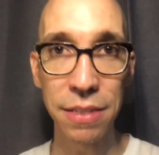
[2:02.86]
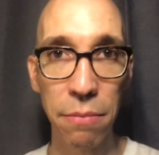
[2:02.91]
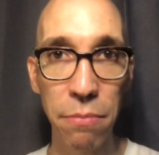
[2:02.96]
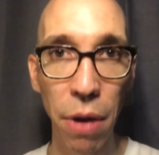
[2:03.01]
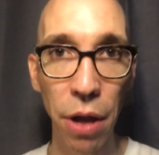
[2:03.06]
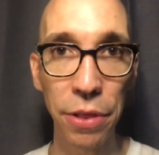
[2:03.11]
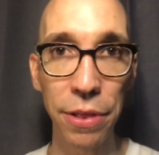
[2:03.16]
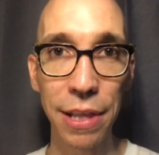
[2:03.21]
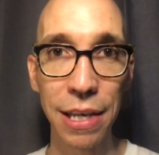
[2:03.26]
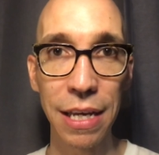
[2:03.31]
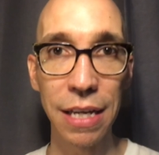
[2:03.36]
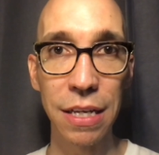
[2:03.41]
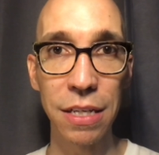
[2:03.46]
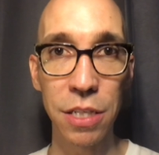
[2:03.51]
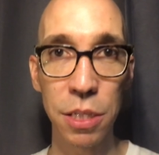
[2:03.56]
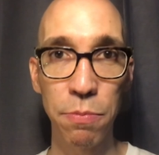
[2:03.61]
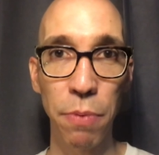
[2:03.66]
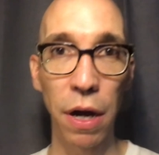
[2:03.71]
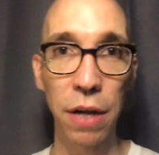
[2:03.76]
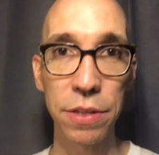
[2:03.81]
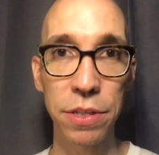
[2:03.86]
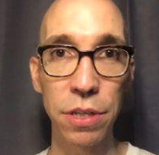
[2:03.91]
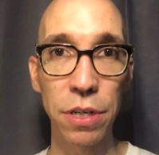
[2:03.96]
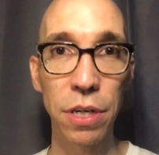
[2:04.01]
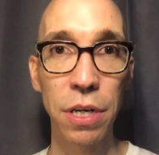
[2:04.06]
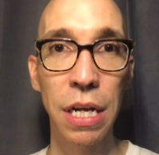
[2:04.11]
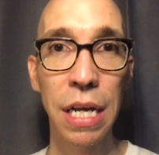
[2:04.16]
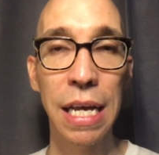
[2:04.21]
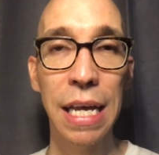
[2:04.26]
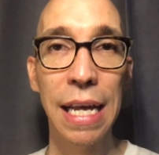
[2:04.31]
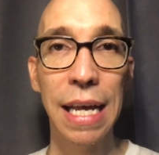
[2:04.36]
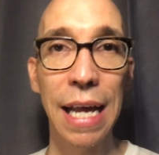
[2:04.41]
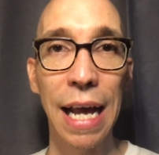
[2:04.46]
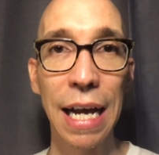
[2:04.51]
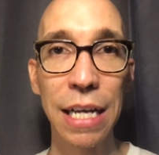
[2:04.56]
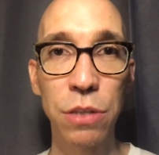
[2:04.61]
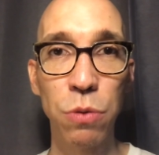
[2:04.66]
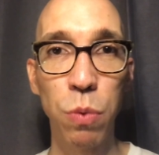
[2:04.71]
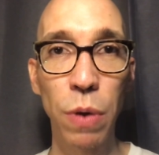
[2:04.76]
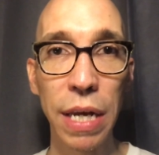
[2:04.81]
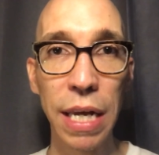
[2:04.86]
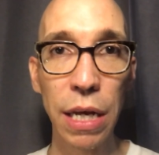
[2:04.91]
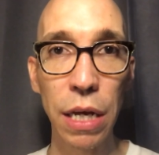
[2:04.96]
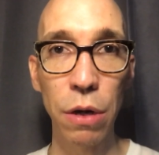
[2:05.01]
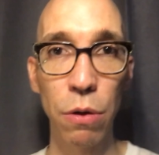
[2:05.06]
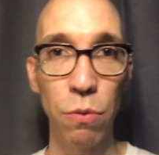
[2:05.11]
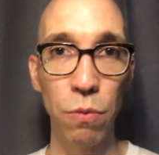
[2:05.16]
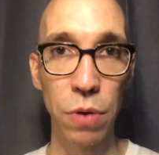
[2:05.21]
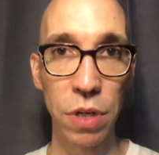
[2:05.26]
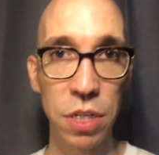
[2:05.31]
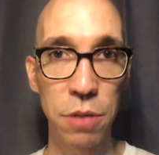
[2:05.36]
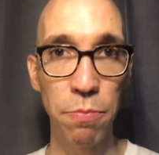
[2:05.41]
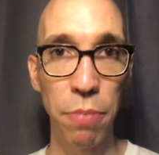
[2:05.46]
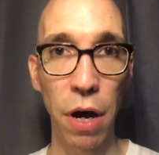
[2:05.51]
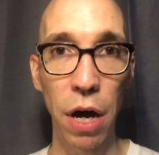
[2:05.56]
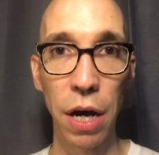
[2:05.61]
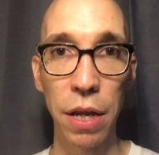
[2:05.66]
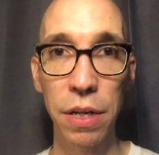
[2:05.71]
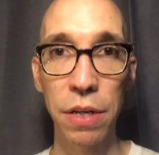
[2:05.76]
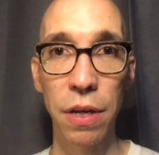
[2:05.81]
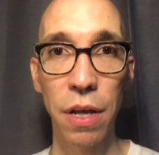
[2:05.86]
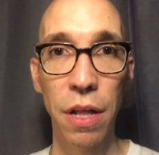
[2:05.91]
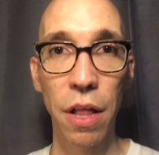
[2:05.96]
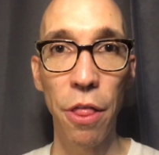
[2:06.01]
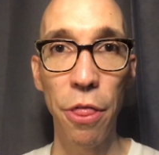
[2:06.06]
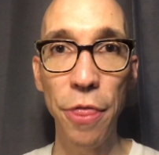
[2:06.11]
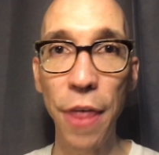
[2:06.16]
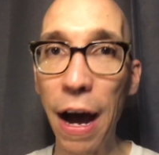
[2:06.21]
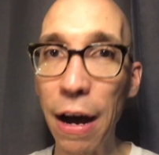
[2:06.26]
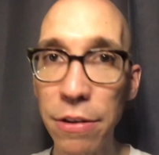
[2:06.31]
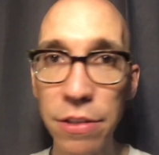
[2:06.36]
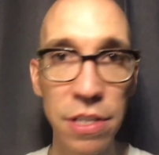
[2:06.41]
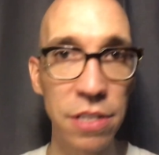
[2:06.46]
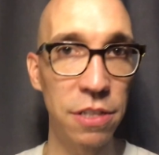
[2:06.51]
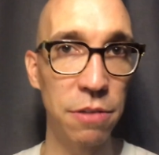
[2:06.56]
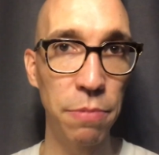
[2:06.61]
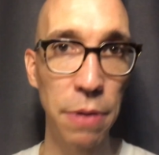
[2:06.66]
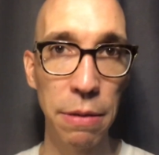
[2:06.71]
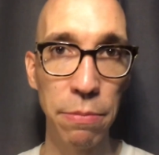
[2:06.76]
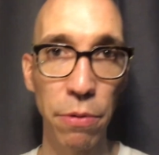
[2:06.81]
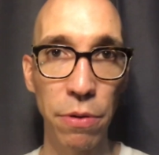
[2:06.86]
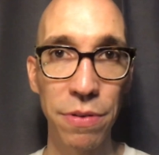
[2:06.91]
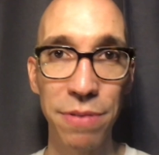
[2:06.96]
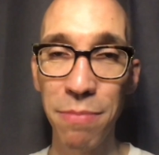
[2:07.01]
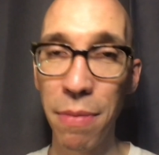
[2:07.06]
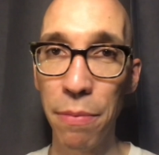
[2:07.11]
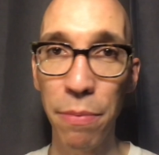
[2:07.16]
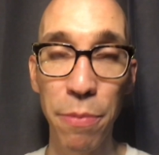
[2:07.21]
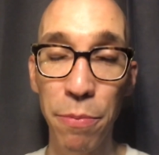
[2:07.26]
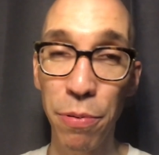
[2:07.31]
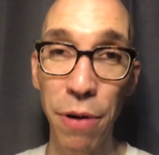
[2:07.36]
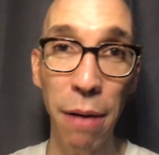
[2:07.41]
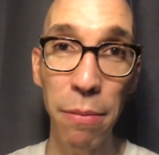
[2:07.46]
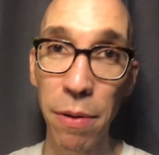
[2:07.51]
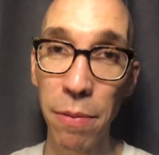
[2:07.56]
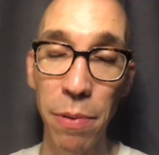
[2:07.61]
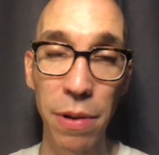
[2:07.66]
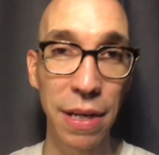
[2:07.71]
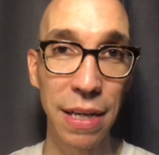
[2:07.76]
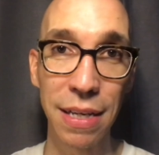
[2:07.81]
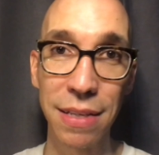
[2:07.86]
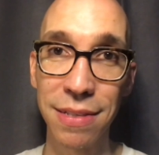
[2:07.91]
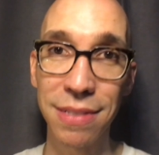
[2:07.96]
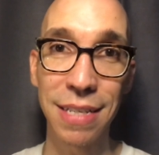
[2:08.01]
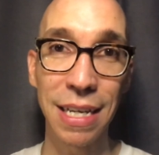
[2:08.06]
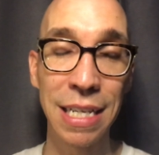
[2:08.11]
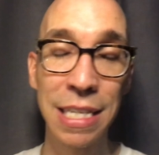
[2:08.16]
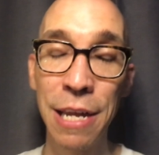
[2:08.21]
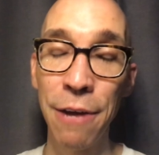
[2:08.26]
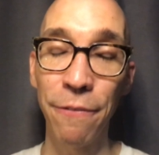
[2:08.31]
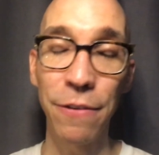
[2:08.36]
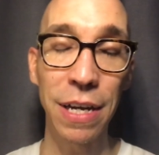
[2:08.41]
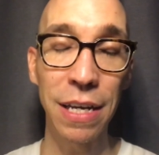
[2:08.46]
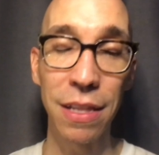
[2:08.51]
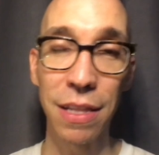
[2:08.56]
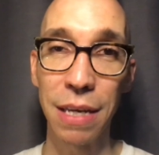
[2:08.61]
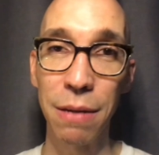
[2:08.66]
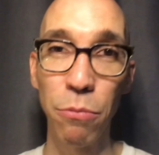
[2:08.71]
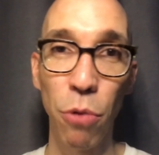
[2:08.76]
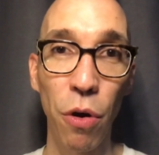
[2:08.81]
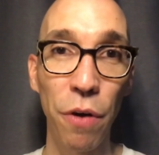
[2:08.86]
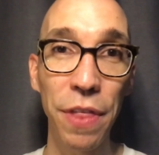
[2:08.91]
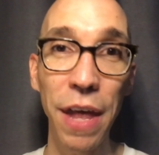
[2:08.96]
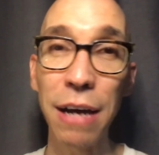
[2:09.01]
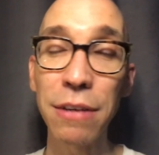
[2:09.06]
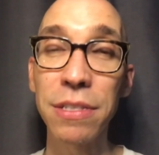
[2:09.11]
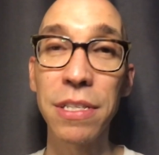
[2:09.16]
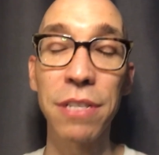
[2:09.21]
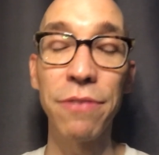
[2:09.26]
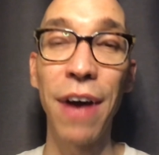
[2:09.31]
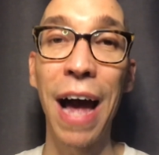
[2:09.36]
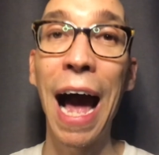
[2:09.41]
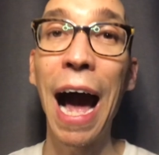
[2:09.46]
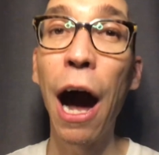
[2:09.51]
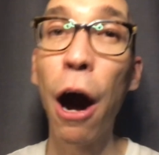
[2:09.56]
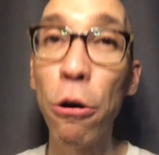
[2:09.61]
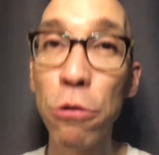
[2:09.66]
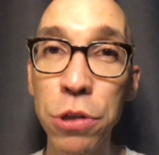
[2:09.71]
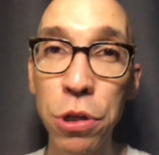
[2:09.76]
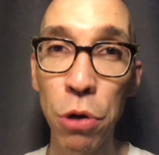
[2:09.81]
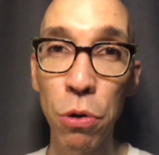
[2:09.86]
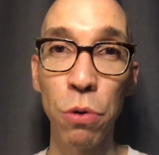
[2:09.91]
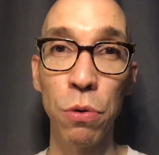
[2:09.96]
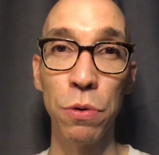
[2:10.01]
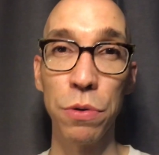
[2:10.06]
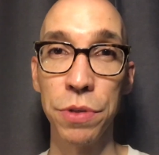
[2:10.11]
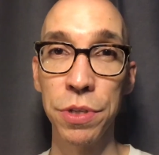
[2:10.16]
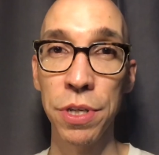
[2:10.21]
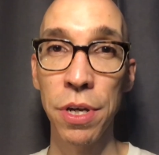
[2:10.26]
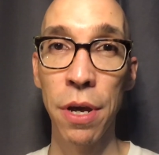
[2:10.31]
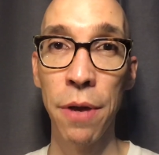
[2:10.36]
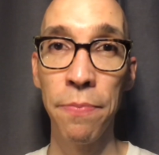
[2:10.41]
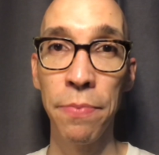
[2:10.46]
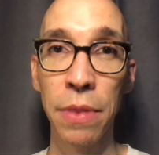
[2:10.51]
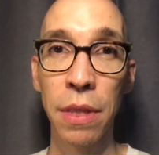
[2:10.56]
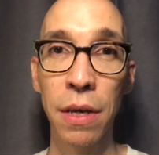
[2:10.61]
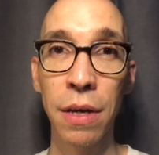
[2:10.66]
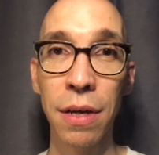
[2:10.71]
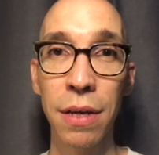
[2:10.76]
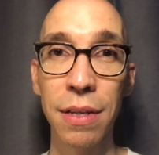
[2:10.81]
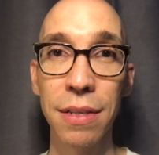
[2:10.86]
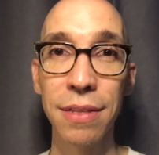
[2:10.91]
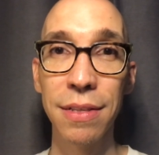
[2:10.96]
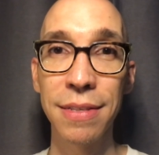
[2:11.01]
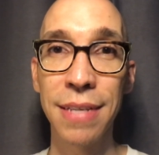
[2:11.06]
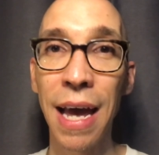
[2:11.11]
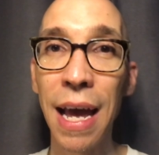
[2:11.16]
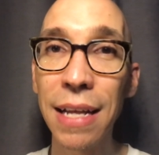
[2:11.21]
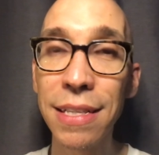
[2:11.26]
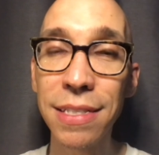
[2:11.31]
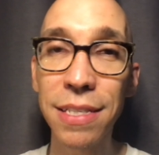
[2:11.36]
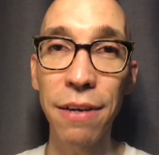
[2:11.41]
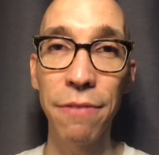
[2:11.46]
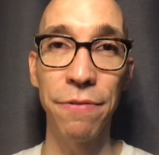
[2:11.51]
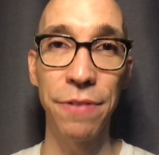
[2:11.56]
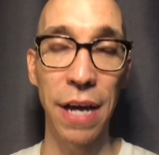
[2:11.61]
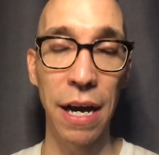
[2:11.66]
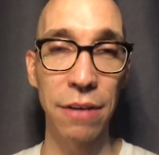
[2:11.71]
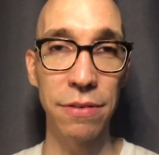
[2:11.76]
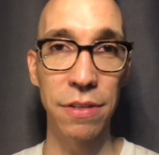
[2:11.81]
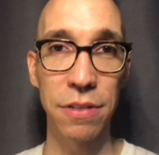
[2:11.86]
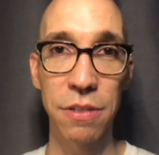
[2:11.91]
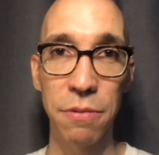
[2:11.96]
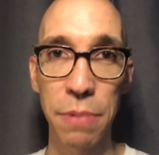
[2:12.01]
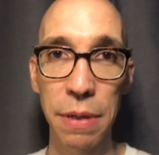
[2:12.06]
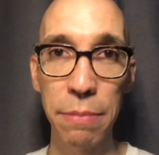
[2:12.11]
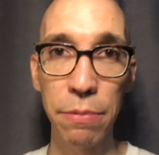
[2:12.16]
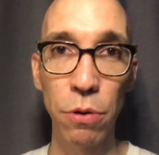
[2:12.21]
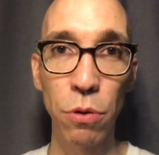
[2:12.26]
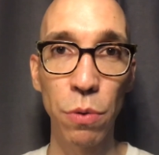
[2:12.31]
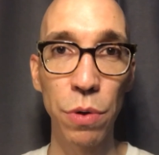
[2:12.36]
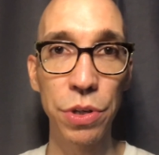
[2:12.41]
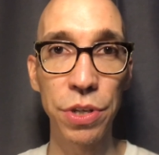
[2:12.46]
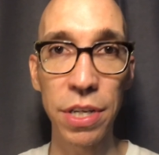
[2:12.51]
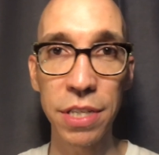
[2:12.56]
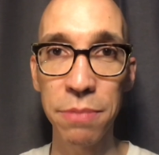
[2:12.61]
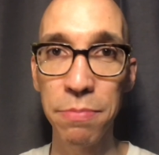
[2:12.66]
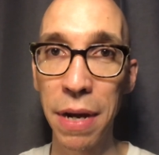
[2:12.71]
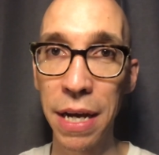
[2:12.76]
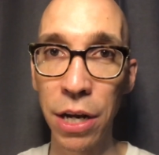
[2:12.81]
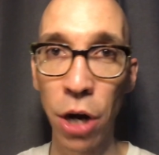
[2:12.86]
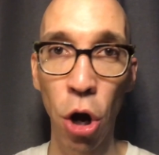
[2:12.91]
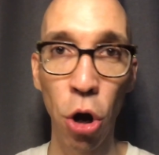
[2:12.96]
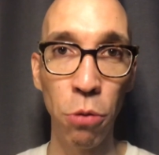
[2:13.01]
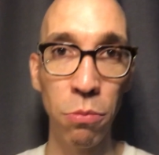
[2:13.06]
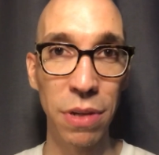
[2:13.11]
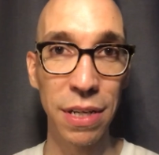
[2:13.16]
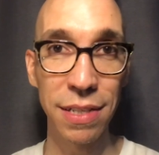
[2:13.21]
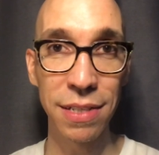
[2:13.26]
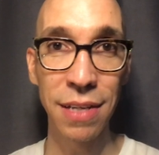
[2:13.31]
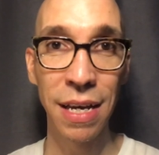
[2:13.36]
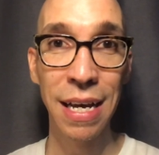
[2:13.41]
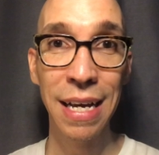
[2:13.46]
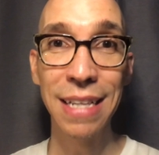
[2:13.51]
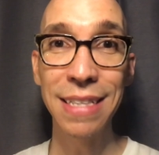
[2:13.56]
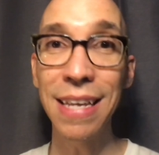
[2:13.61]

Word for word: a monthly sponsor as we respond? Thousands of people, probably significantly more, thousands of households tens of thousands of people were just made homeless.